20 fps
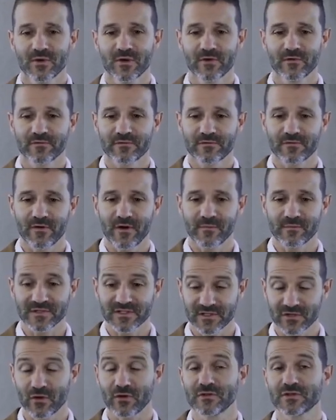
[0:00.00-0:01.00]
We go from,
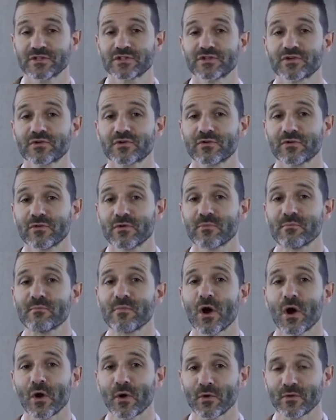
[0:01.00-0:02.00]
it's called a circular
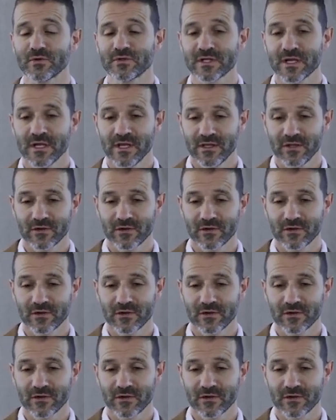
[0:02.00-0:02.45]
mode.